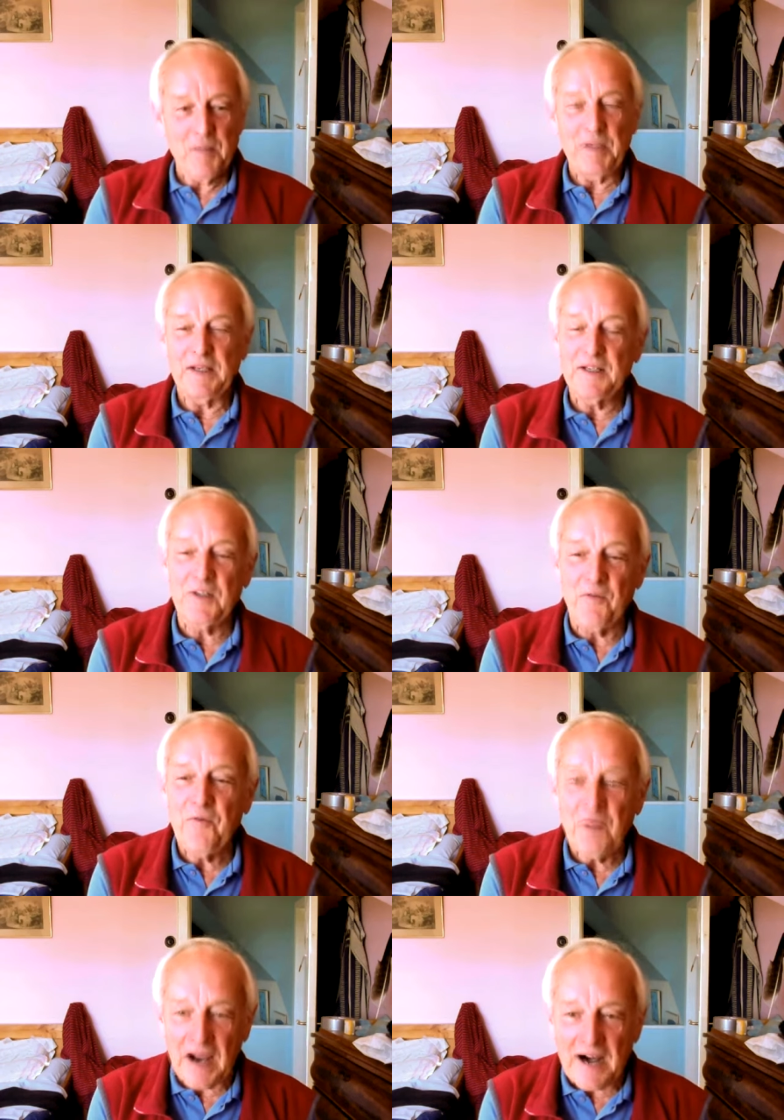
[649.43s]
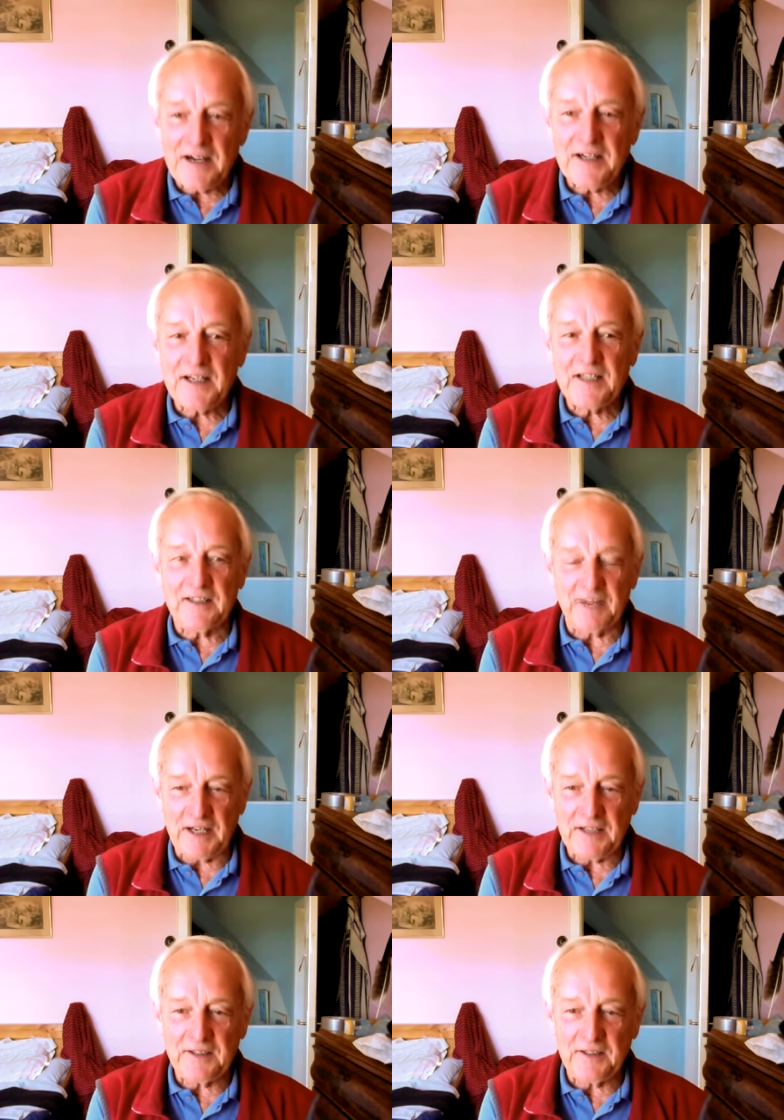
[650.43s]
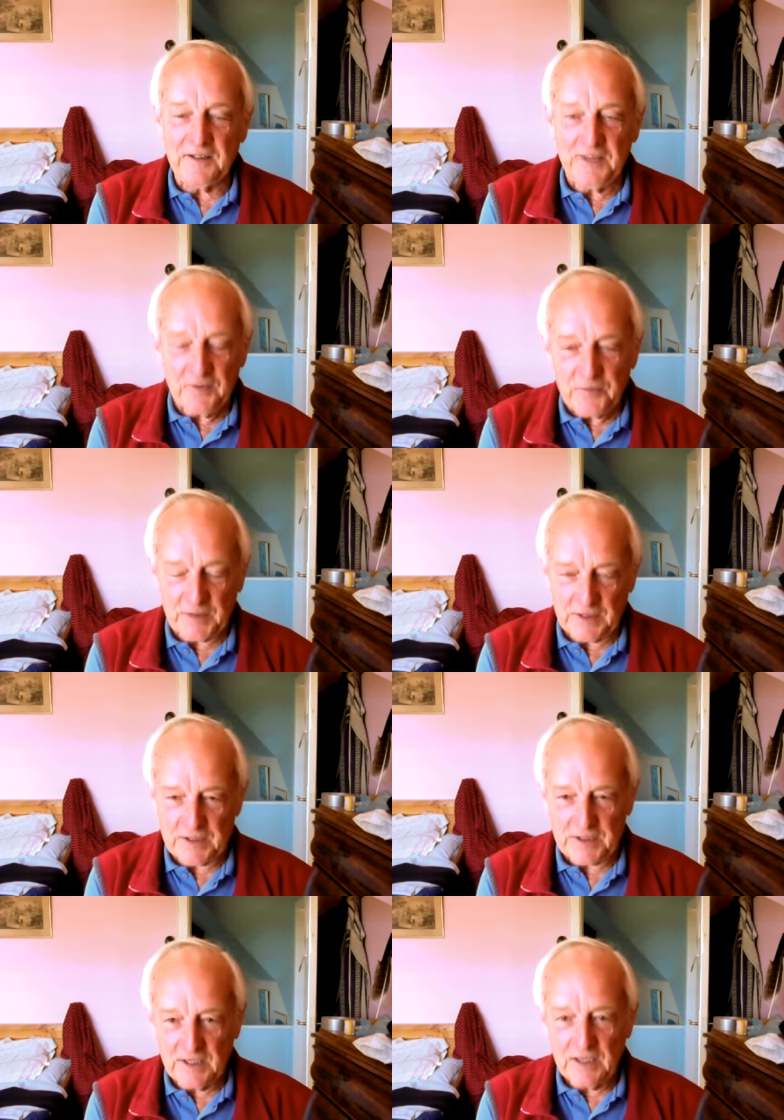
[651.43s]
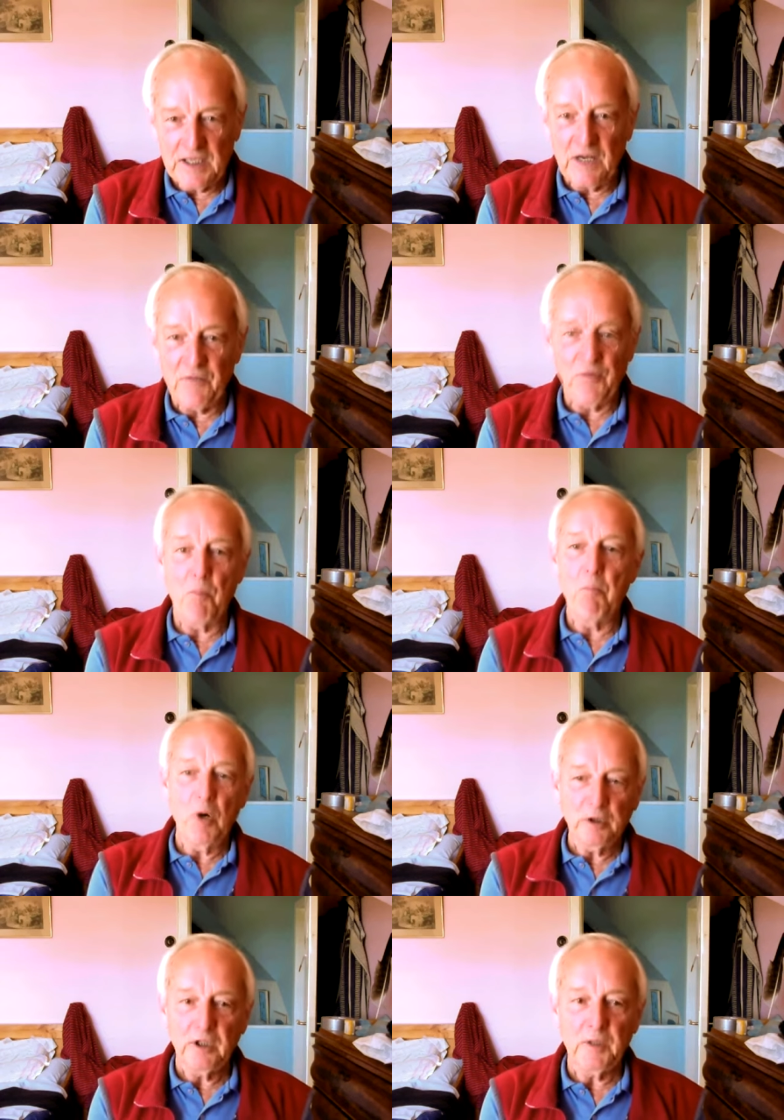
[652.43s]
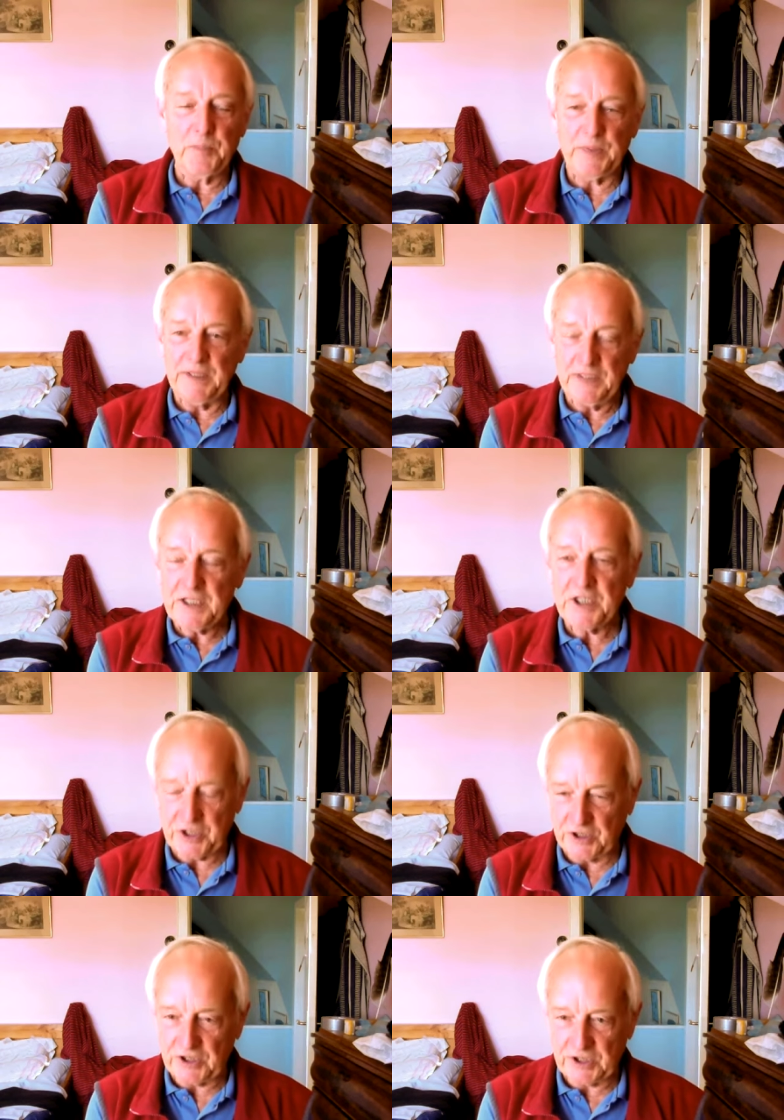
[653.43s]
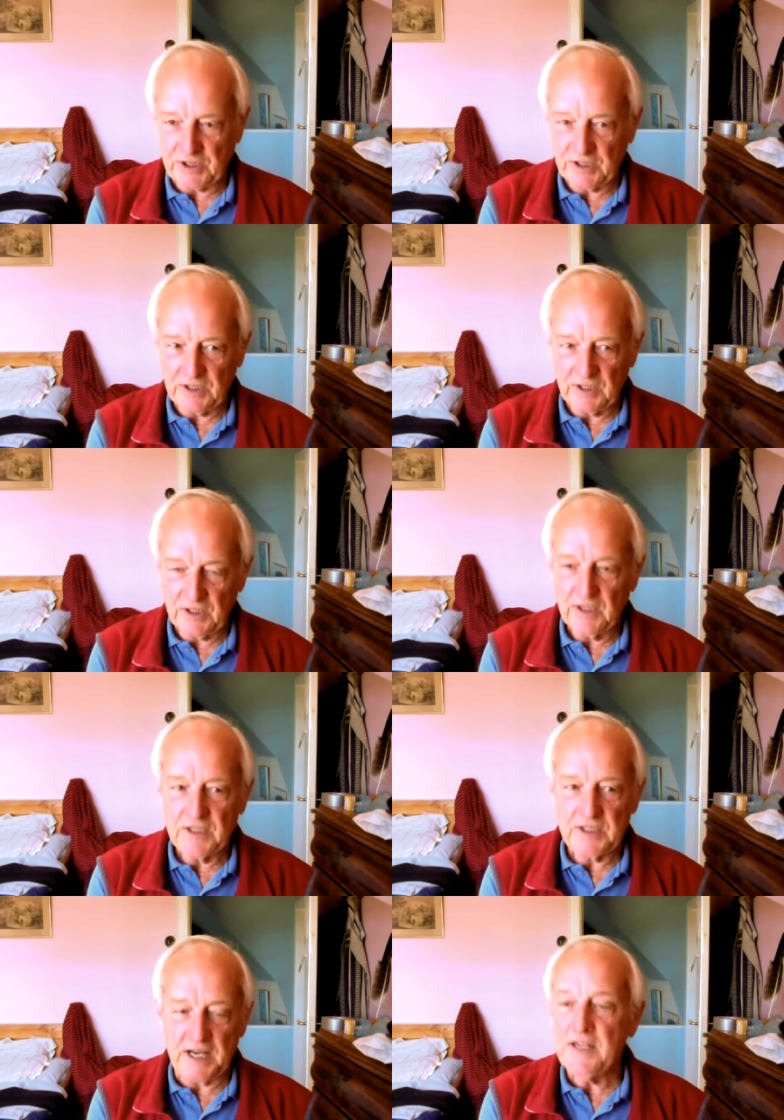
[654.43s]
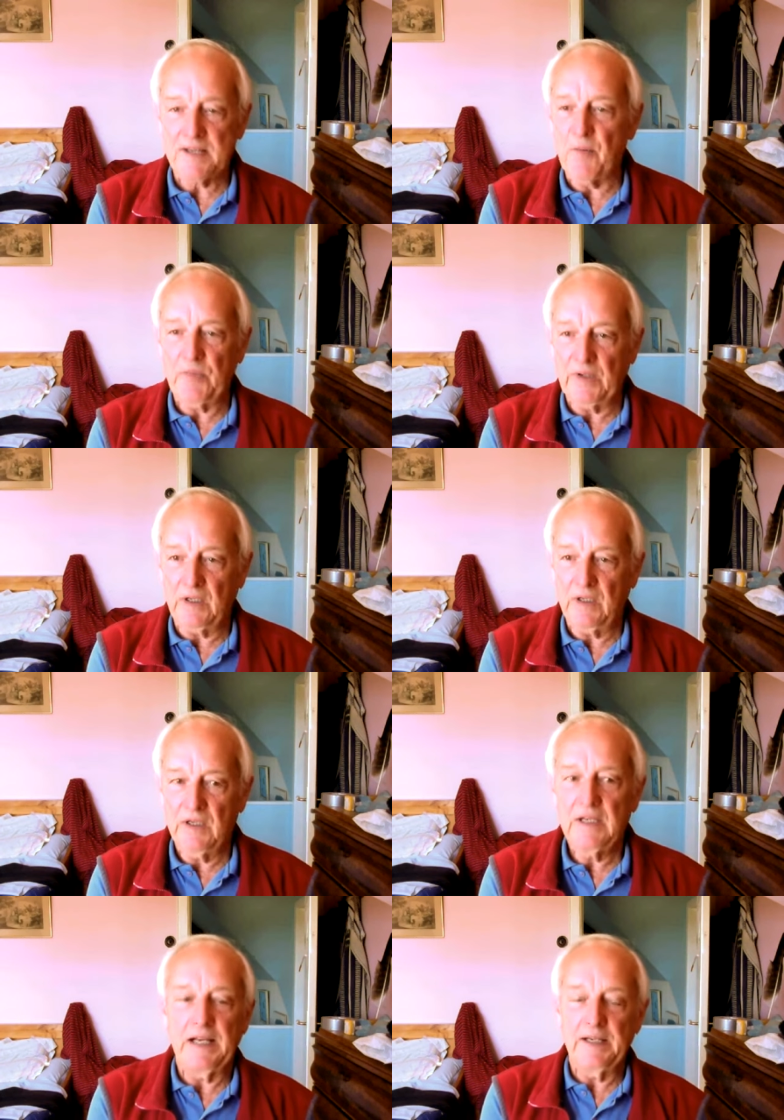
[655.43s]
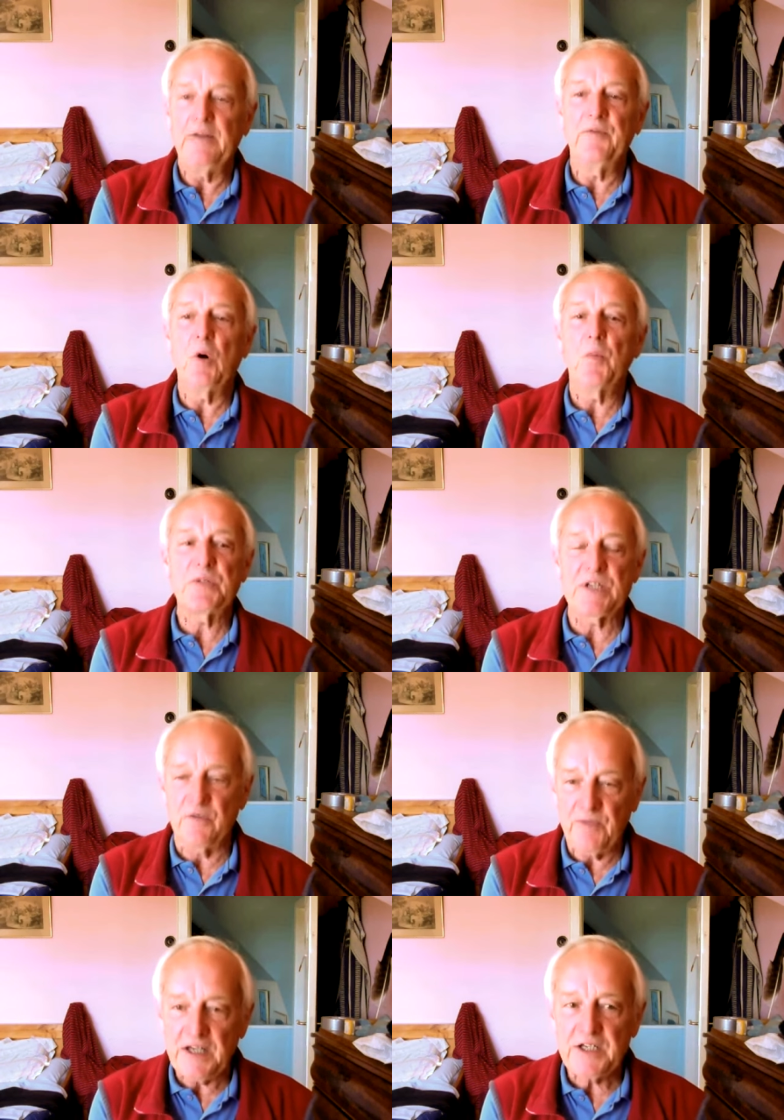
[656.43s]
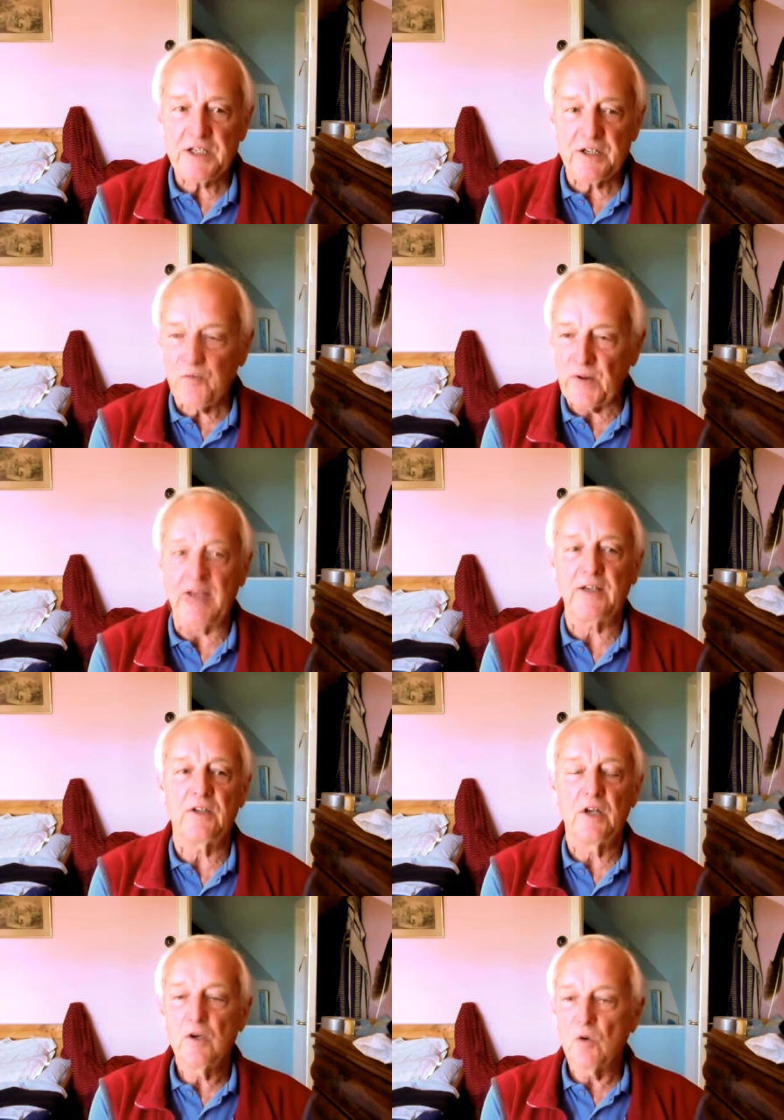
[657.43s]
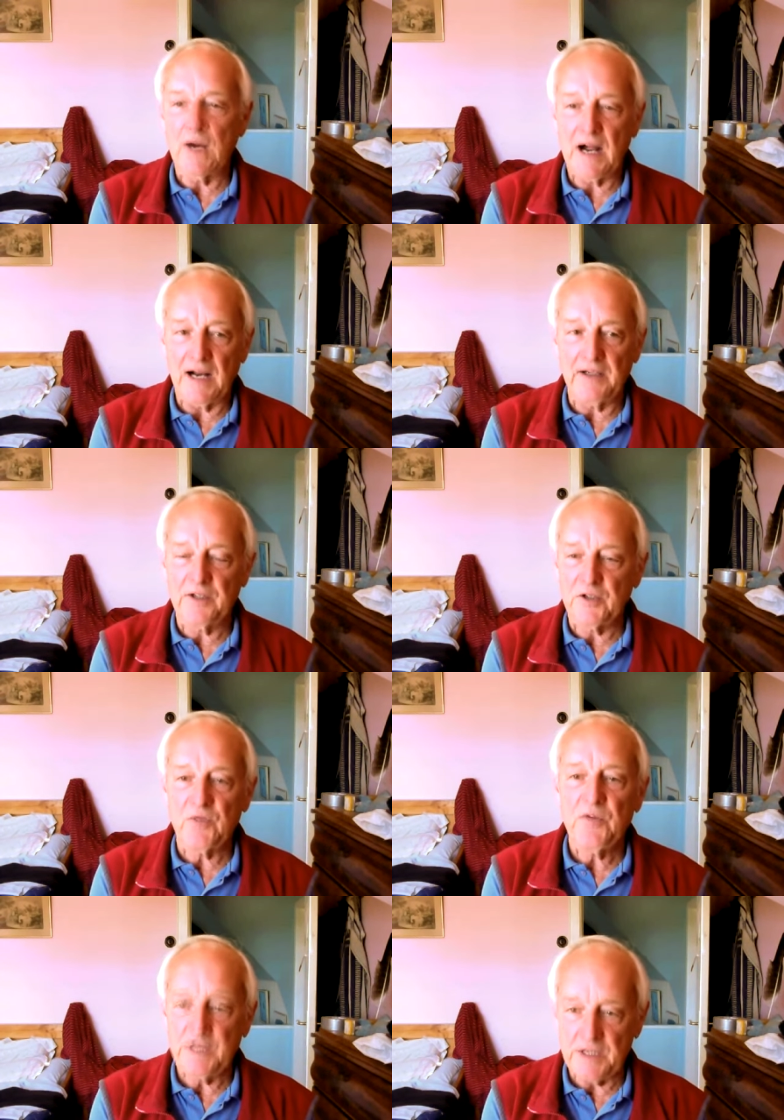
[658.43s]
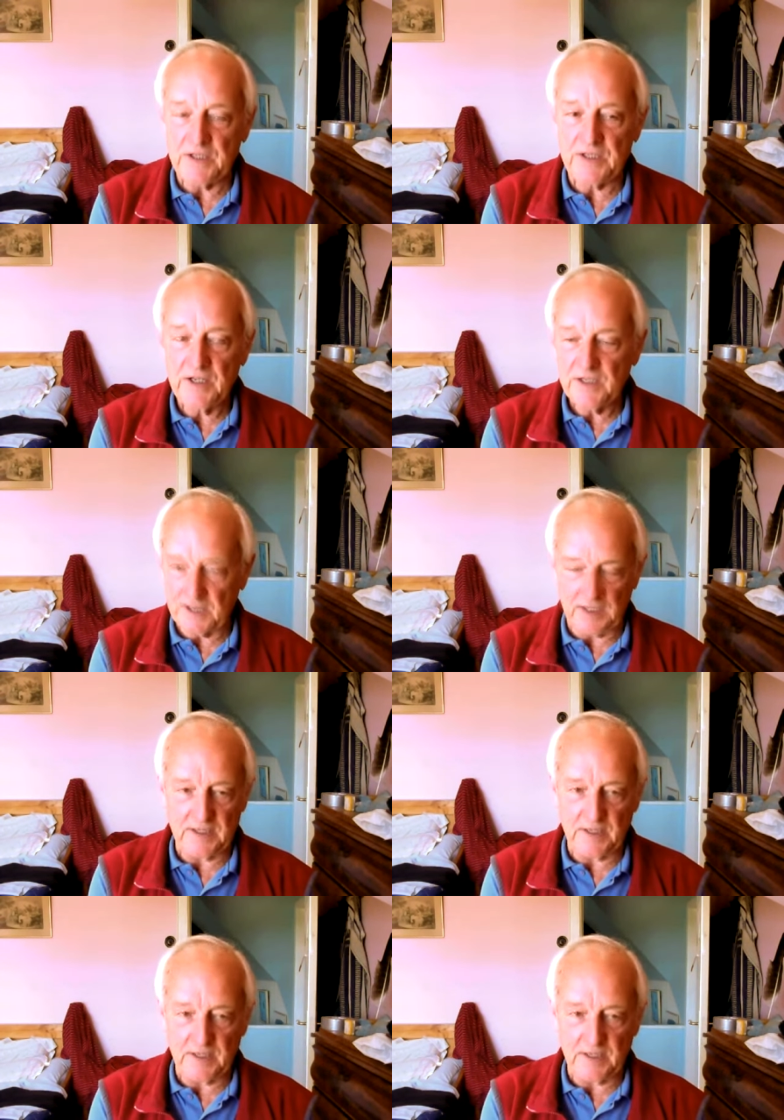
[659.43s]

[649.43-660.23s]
But it's a very great difference if model predictions say something. And if observational fact over hundreds of years say